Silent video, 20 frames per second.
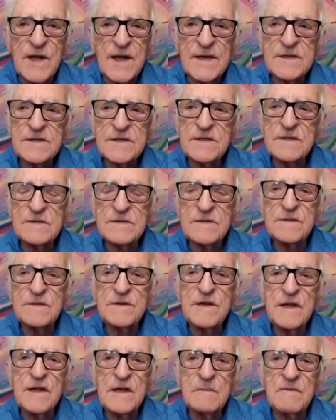We ask
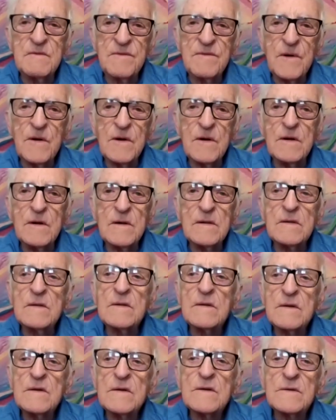this in the name of
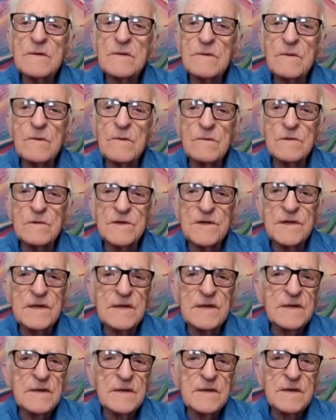all your
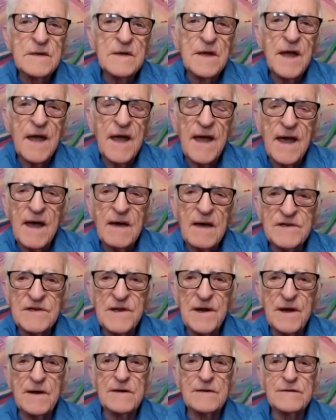holy
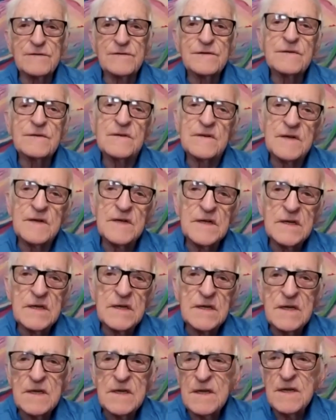avatars,
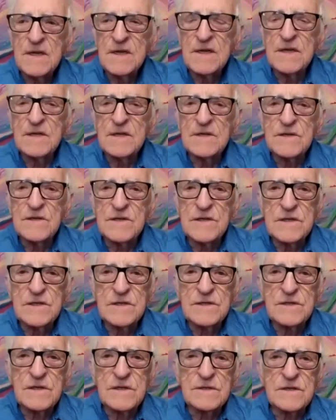
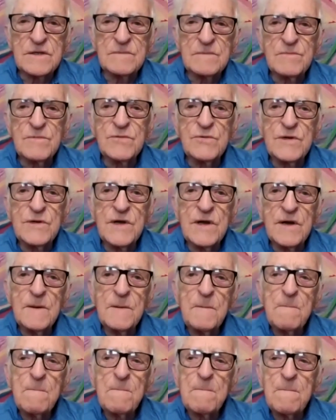Jesus and
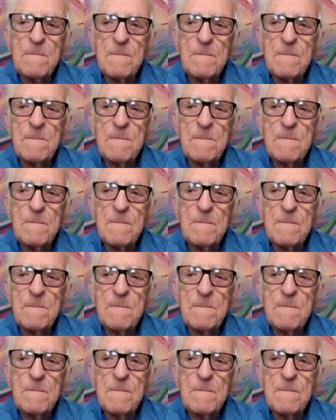Buddha,